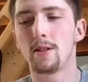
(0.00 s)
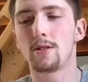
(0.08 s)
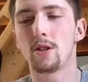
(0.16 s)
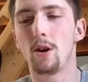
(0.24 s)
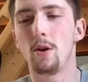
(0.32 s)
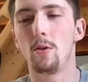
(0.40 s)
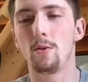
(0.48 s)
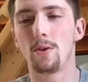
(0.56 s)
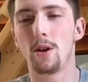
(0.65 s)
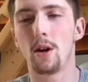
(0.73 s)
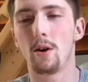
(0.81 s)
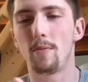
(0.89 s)
So,
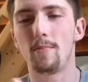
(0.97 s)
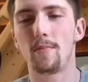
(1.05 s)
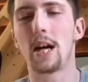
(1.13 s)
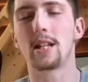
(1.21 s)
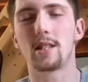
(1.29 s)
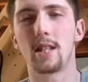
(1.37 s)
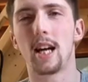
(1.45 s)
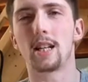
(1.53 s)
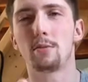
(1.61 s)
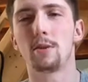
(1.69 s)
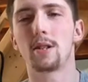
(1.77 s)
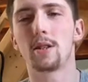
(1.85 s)

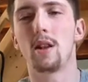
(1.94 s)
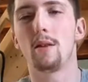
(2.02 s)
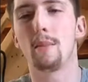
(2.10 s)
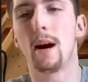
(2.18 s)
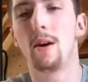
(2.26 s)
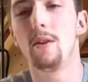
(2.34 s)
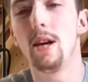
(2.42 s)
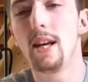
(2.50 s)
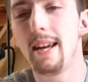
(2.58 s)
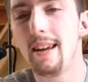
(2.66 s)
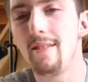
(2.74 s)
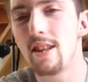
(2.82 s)
that's what it's all about.
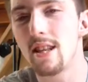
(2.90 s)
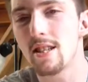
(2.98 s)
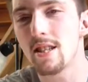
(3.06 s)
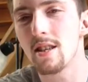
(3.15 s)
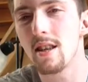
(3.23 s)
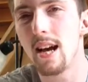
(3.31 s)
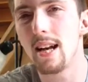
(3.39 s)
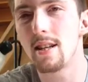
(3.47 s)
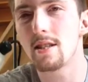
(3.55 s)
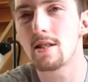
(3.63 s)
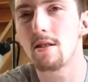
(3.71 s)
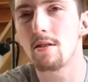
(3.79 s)
Even the
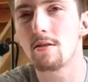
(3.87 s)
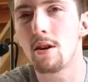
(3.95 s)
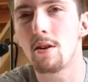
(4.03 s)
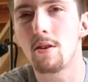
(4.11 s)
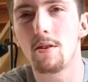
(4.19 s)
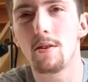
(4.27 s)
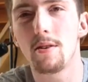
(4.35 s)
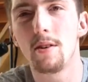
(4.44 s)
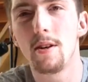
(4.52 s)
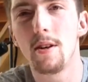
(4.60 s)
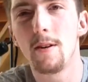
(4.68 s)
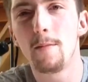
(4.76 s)
slightest little turn
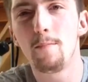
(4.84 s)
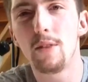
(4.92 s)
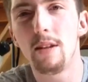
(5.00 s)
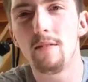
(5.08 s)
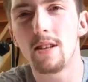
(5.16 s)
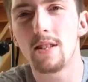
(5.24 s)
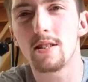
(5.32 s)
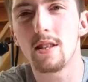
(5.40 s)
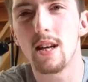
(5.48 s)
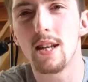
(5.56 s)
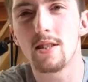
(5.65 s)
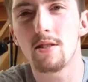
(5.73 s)

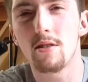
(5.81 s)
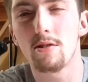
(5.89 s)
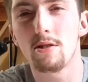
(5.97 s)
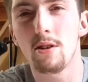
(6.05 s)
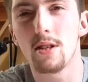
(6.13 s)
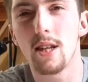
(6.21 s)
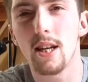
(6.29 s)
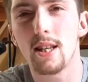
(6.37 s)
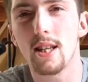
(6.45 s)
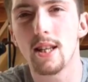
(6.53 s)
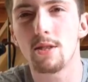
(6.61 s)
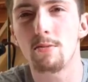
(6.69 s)
like
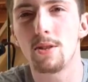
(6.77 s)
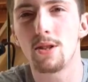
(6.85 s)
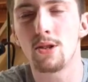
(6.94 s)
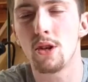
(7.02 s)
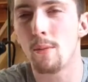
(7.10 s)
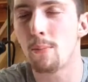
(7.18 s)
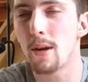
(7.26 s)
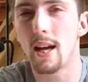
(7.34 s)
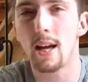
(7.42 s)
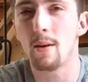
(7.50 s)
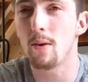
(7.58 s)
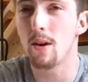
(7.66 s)
this when you sharpen
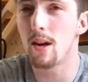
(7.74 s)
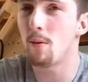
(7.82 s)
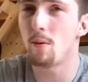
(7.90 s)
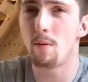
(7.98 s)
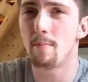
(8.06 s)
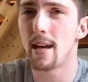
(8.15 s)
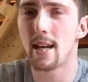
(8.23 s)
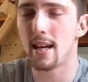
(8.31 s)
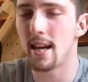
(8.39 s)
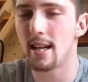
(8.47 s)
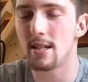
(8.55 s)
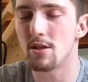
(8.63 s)
it, it will make
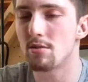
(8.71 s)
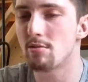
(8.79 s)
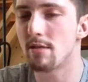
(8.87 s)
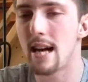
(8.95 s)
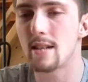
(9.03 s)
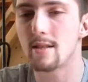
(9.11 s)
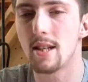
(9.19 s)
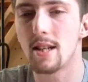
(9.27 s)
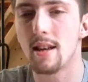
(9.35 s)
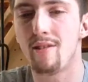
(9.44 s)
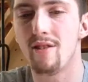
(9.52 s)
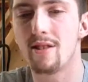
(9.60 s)
a drastic
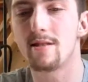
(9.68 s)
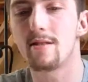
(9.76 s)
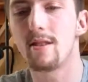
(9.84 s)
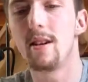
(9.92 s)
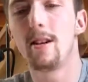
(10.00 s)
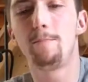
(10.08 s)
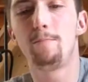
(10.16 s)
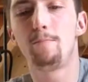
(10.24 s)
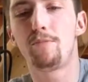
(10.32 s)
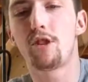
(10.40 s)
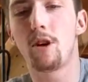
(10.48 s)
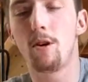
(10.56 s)
difference.
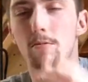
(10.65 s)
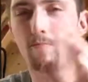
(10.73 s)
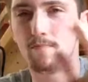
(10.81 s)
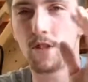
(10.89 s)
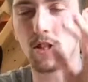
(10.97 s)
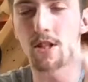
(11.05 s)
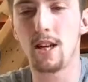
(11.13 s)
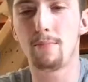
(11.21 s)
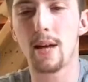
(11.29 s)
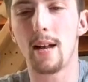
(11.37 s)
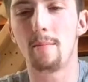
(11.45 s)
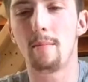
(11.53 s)
So just keep
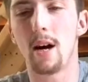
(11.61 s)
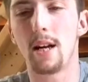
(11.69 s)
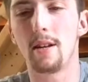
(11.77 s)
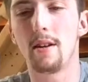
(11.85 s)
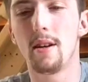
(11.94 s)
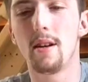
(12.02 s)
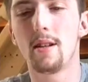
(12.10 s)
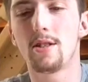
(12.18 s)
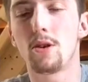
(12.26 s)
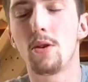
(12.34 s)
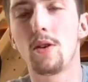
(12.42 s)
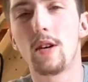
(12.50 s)
that in mind.
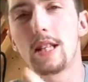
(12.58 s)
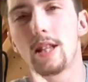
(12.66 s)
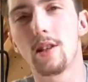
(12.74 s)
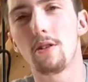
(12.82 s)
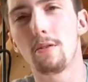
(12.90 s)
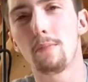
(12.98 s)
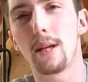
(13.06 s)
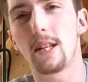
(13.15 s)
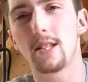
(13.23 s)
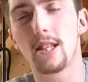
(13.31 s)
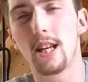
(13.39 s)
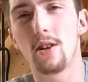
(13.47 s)
So there is a little bit of
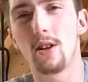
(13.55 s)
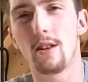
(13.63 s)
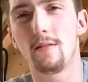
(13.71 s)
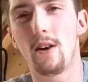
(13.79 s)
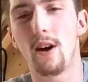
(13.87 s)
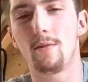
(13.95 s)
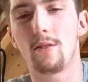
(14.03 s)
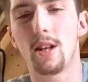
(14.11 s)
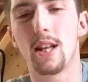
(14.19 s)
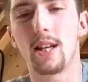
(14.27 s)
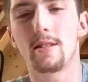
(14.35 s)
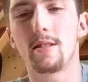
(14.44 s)
skill involved
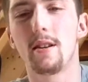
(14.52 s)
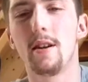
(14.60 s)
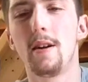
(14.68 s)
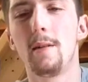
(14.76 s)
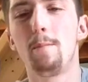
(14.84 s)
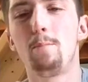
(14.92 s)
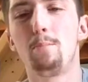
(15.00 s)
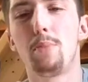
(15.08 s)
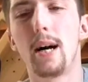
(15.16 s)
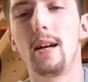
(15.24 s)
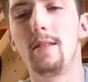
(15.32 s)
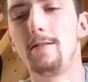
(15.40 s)
in this,
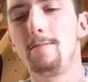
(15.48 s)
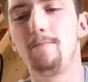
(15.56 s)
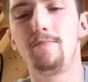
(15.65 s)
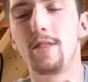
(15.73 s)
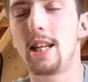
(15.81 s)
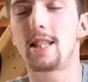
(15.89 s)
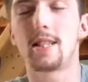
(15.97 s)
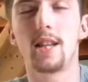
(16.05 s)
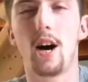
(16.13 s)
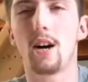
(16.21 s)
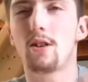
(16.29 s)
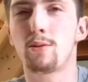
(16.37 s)
but it's
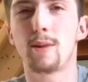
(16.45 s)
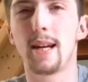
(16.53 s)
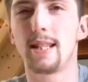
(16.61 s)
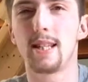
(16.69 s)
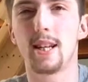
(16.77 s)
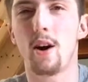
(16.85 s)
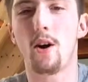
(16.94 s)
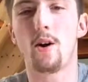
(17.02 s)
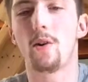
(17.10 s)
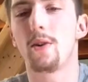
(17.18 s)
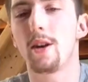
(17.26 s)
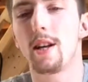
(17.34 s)
not crazy
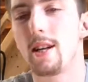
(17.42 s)
hard.